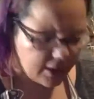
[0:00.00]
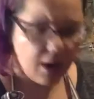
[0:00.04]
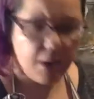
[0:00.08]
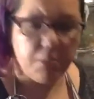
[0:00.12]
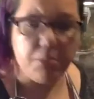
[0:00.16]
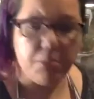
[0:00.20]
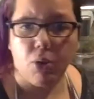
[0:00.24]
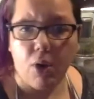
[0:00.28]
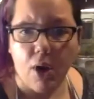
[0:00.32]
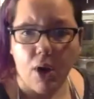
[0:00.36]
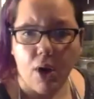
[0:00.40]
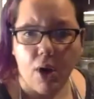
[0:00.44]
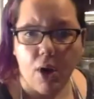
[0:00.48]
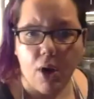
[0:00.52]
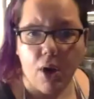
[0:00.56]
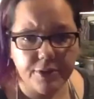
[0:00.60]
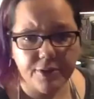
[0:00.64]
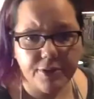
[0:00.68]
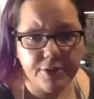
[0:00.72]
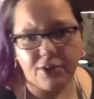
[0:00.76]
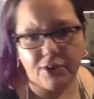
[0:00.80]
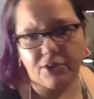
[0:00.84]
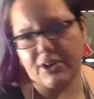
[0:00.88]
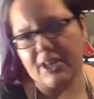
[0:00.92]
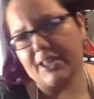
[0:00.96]
a broth.
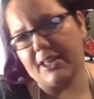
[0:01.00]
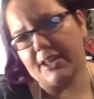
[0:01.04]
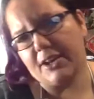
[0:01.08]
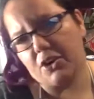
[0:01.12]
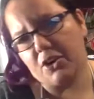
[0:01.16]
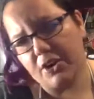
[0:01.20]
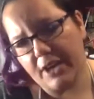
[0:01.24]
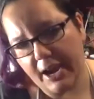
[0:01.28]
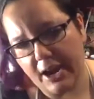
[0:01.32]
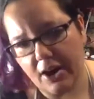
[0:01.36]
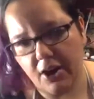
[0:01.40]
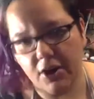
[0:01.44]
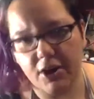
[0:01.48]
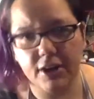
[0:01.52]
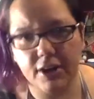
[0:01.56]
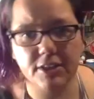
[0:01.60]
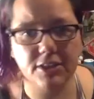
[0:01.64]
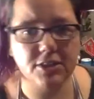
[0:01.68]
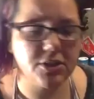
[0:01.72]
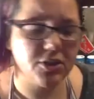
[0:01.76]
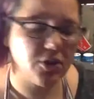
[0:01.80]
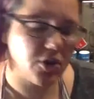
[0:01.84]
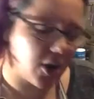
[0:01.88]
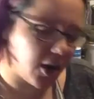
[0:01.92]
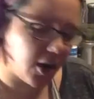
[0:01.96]
You're taking your carrots
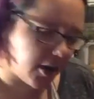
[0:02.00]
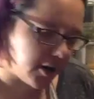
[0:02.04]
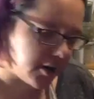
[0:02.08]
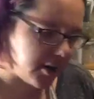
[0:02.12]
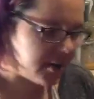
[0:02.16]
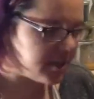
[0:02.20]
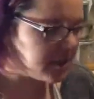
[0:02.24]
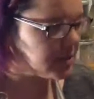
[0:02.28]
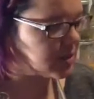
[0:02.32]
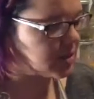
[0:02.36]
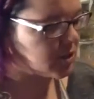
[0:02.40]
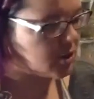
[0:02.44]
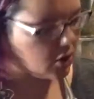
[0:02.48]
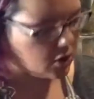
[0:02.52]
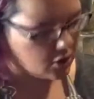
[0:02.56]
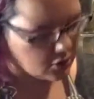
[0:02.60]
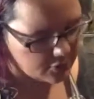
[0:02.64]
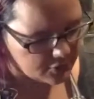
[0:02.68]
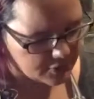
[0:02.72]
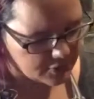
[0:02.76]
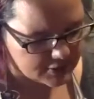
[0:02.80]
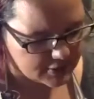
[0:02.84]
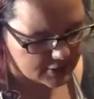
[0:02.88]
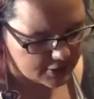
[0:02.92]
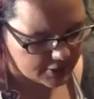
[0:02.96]
and your onions and all of
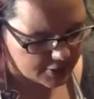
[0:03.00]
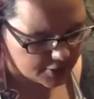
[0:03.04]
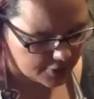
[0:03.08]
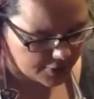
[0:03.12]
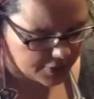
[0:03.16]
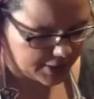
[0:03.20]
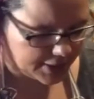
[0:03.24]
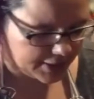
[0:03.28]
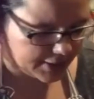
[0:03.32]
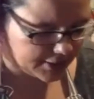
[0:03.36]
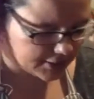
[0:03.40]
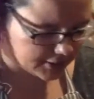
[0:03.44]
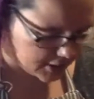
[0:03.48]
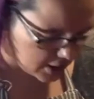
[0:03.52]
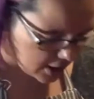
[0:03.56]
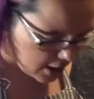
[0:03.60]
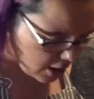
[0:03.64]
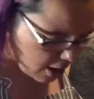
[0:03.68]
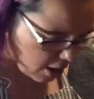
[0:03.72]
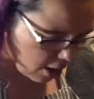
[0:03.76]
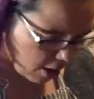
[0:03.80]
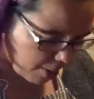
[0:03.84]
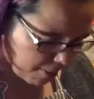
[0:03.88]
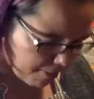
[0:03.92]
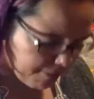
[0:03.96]
these other things,
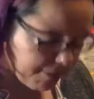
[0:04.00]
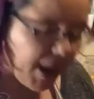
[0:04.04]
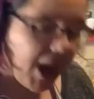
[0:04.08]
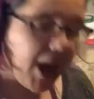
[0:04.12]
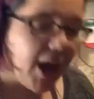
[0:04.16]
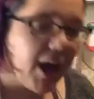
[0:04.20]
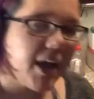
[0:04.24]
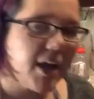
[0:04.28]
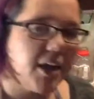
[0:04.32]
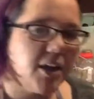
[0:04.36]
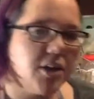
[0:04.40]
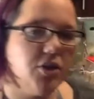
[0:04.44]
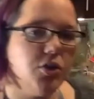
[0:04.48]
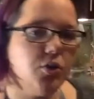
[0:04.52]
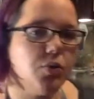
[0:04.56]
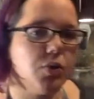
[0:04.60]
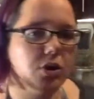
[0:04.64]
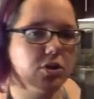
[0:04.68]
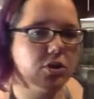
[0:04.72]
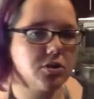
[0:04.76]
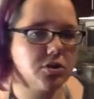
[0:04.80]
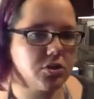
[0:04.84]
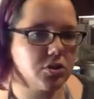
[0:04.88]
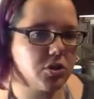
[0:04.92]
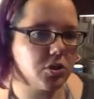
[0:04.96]
but you are
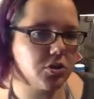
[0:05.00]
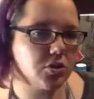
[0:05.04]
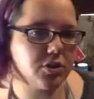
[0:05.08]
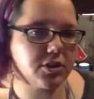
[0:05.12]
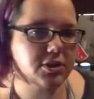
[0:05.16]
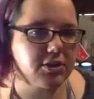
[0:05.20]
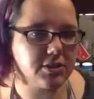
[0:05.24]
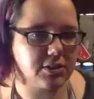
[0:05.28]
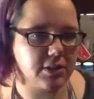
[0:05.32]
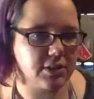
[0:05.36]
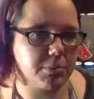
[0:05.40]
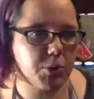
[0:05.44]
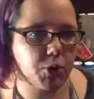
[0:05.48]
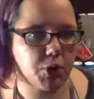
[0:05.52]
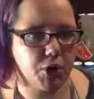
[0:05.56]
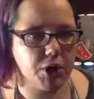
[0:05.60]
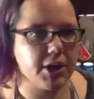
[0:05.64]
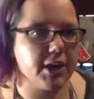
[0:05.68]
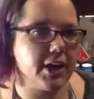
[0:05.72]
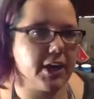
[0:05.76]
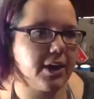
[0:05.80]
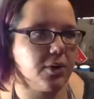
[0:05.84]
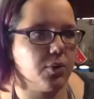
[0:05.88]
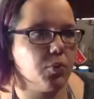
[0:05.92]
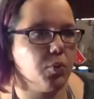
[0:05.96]
slowly
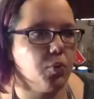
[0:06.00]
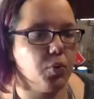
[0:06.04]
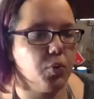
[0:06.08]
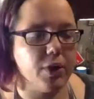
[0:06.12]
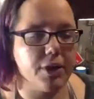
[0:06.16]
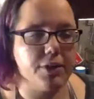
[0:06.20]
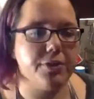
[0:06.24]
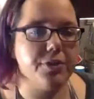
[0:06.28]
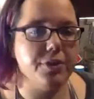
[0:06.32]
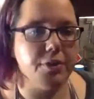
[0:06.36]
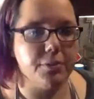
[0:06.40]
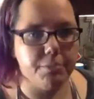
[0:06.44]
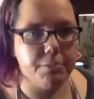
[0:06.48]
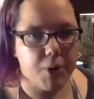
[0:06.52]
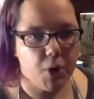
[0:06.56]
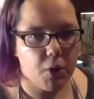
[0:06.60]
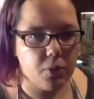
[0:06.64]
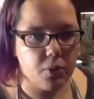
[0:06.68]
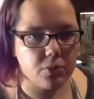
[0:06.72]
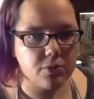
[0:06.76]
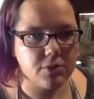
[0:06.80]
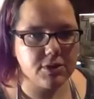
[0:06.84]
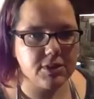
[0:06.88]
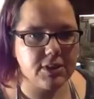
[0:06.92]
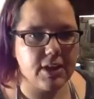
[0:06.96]
simmering it with the
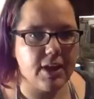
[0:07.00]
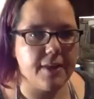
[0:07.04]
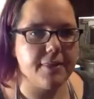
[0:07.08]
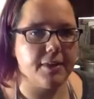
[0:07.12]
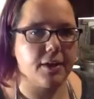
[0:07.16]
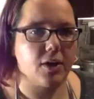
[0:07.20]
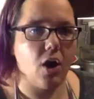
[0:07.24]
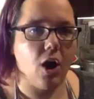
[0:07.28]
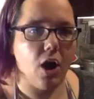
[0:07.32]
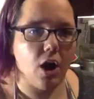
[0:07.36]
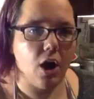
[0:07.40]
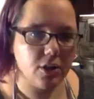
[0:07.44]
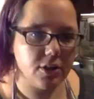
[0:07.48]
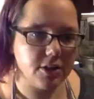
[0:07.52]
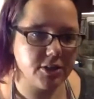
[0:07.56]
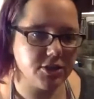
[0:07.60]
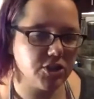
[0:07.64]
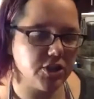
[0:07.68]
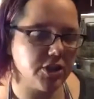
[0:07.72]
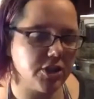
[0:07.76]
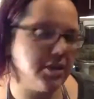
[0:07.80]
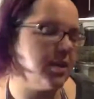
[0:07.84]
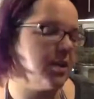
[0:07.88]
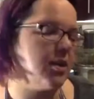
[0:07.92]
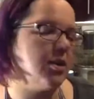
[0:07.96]
bones and the
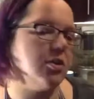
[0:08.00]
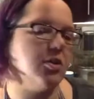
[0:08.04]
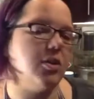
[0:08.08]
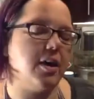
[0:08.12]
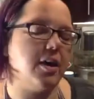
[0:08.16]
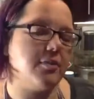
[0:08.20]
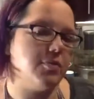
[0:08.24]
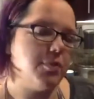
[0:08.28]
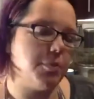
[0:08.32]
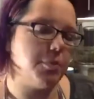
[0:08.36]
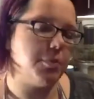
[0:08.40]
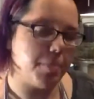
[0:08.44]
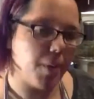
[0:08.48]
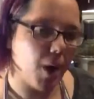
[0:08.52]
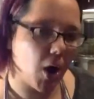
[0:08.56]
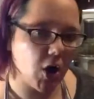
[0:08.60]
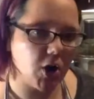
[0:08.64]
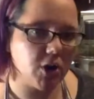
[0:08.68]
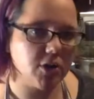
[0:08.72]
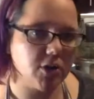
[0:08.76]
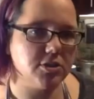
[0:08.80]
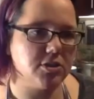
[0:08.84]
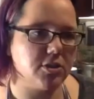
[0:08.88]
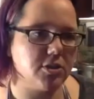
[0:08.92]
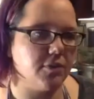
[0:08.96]
collagen and a lot of the
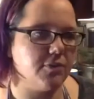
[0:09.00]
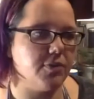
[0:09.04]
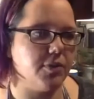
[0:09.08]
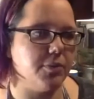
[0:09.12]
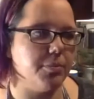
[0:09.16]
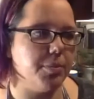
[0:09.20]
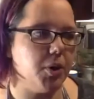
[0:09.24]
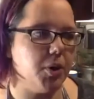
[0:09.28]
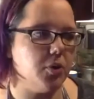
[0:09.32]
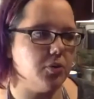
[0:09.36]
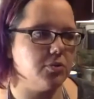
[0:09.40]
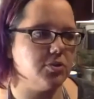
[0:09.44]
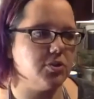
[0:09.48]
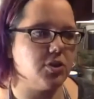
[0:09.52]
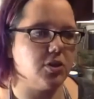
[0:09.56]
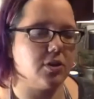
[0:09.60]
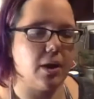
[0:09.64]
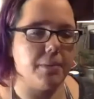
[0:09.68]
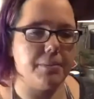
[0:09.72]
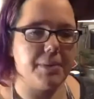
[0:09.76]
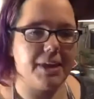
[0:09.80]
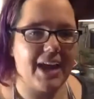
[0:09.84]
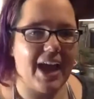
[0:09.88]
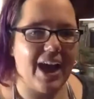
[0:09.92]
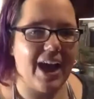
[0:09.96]
parts of the bones are
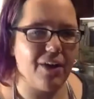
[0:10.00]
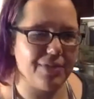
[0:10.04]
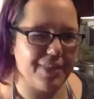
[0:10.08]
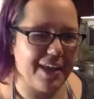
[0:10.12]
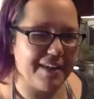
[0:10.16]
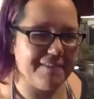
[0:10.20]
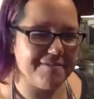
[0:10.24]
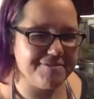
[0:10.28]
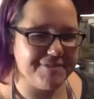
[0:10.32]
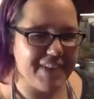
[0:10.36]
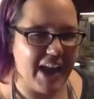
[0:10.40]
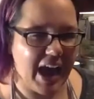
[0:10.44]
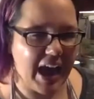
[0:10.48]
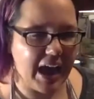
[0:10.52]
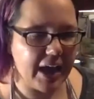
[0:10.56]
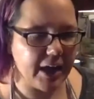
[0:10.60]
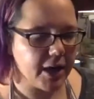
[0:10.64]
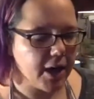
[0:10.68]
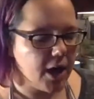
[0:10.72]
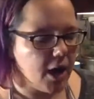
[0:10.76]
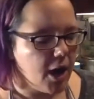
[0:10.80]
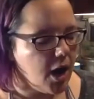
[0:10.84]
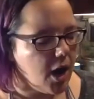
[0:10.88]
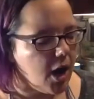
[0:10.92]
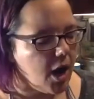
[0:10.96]
coming out that fat.
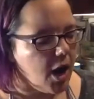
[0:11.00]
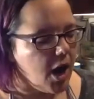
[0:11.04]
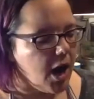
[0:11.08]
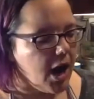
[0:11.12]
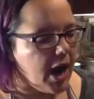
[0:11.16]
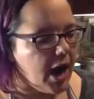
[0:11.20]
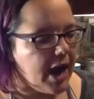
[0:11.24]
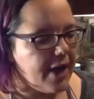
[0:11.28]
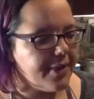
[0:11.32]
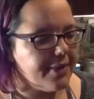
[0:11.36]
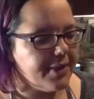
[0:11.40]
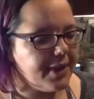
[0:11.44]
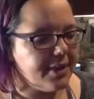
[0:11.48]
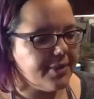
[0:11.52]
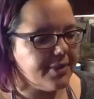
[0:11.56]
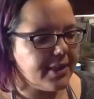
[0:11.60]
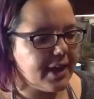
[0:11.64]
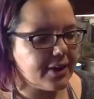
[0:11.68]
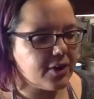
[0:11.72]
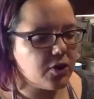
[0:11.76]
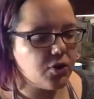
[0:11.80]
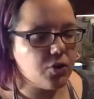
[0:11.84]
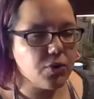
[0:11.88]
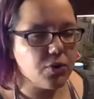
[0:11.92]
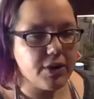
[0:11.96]
And then
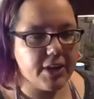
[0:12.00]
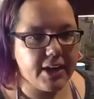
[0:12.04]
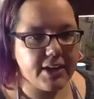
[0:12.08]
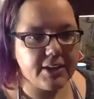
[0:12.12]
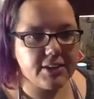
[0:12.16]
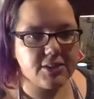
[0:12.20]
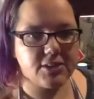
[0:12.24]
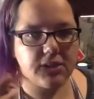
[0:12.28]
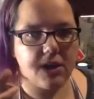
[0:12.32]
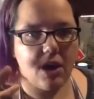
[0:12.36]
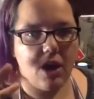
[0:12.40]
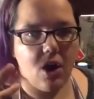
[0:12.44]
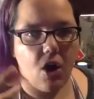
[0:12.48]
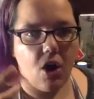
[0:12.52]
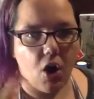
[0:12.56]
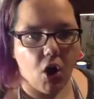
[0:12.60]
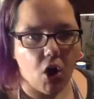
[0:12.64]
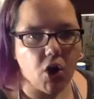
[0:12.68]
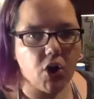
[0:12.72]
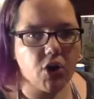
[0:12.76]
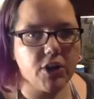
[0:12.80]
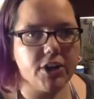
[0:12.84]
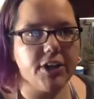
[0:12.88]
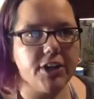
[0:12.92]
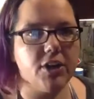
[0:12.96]
that creates a
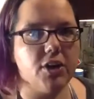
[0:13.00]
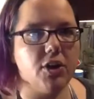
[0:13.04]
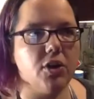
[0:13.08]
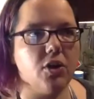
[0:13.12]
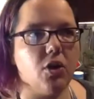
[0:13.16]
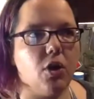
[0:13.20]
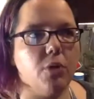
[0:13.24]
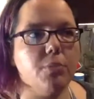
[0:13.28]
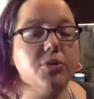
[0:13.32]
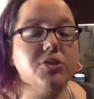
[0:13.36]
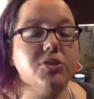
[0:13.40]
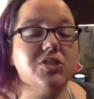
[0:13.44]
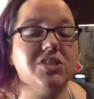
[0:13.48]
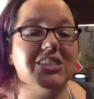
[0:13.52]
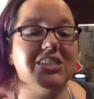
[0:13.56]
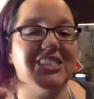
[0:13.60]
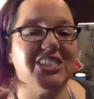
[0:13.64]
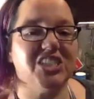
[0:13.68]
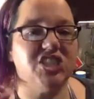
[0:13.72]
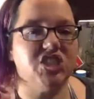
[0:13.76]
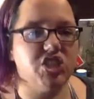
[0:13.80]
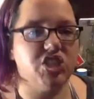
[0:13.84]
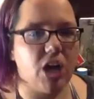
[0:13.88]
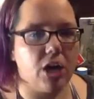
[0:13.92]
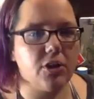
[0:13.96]
heartier, almost a
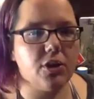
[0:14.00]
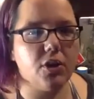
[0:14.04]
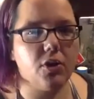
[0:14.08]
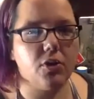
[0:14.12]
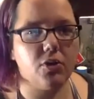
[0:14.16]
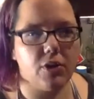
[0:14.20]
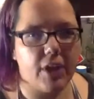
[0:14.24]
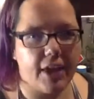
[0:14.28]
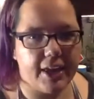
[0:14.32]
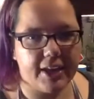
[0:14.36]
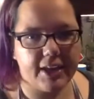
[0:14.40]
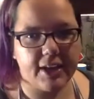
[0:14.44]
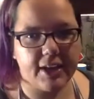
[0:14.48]
jello like